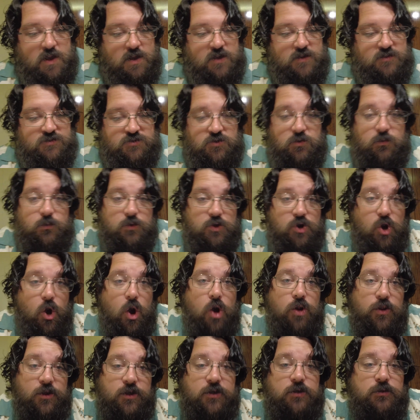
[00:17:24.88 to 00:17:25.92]
So the word
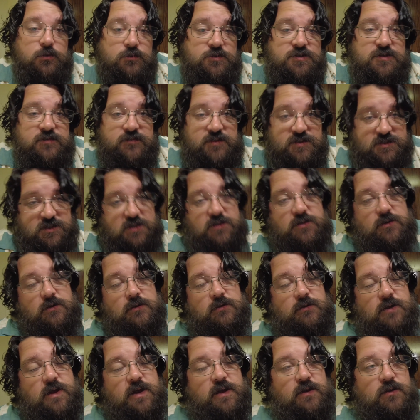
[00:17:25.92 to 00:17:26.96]
all inclusive is in there,
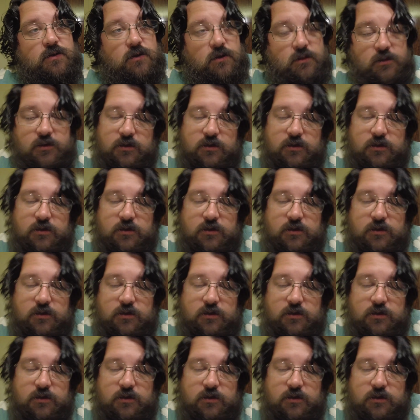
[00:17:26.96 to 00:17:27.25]
and all